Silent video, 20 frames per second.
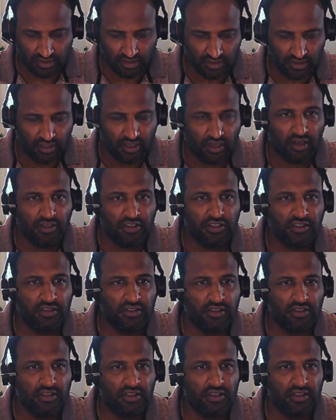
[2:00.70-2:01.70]
Dot
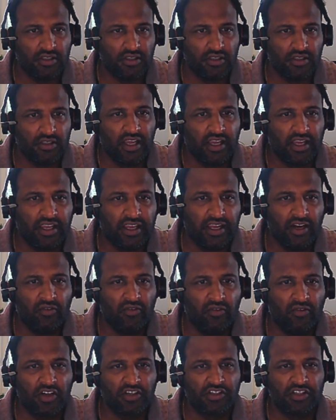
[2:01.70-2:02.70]
get
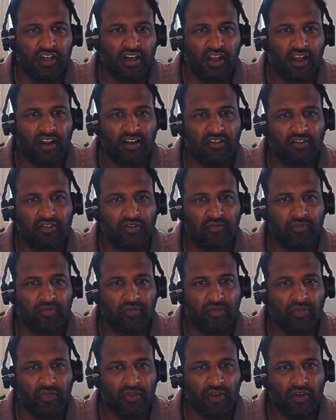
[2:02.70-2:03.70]
function calls.
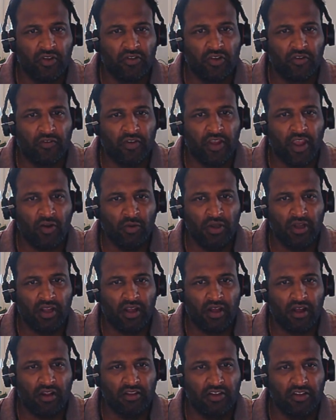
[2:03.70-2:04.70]
So we have to
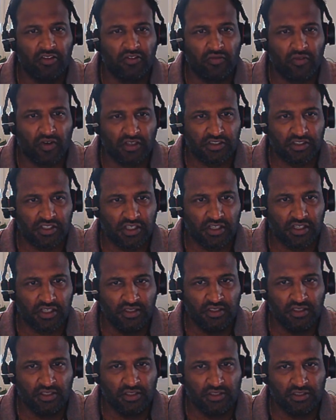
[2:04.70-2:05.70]
call this function
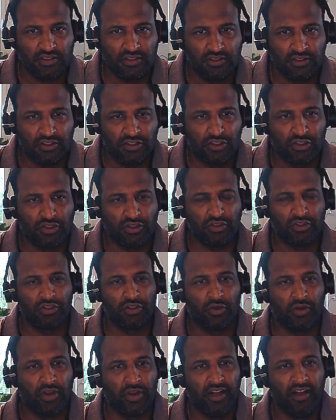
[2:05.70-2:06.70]

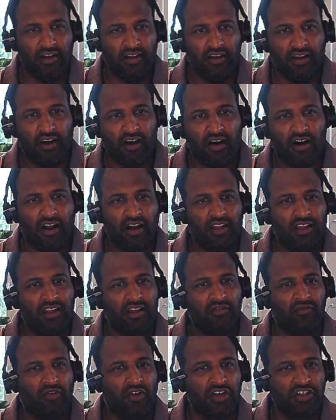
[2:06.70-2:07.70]
to get all
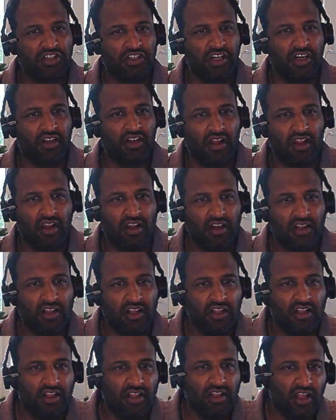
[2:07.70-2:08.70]
the function call
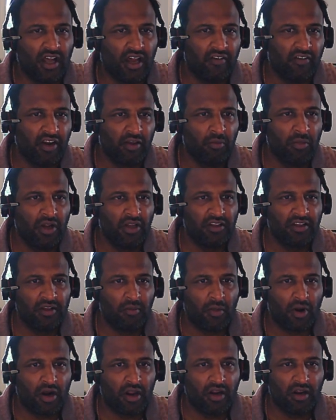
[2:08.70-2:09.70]
available in the
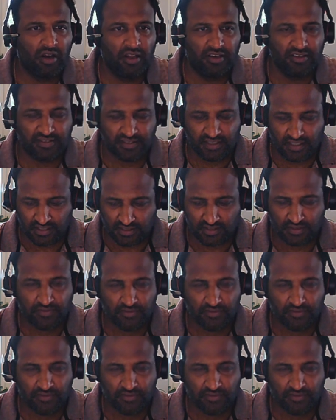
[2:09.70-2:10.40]
model result.